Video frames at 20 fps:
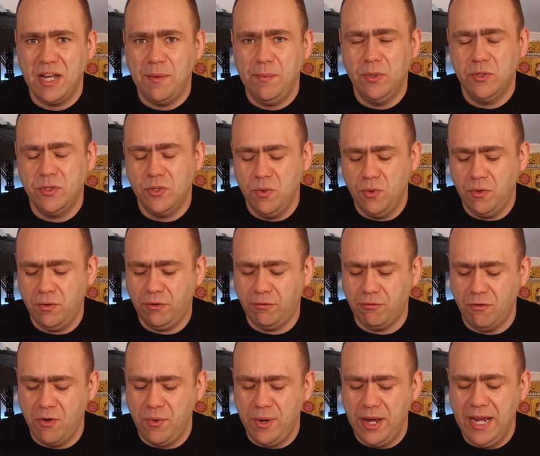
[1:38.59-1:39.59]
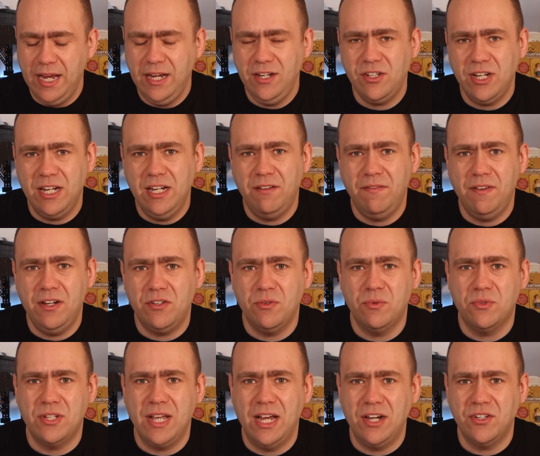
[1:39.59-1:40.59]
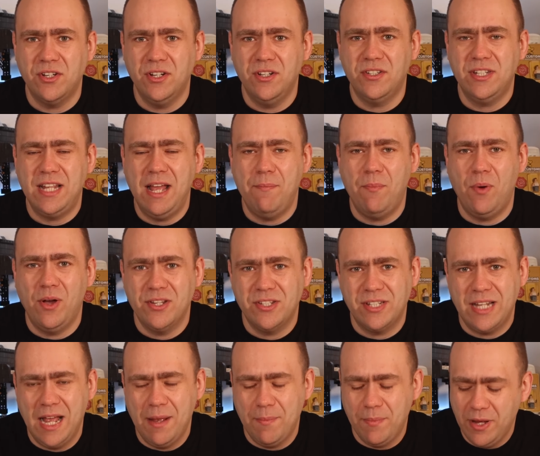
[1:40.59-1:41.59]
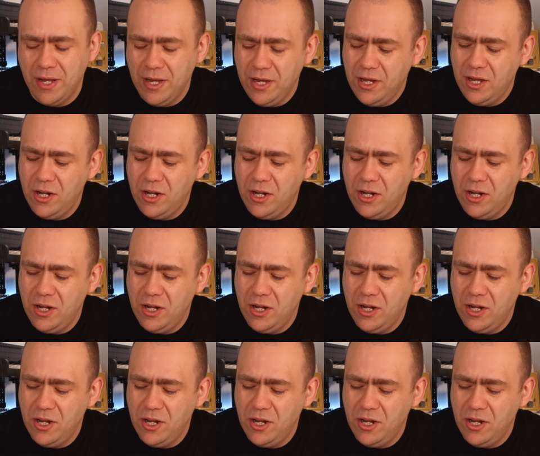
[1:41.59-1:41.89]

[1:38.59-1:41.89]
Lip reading: and we'll talk through each individual section step by step,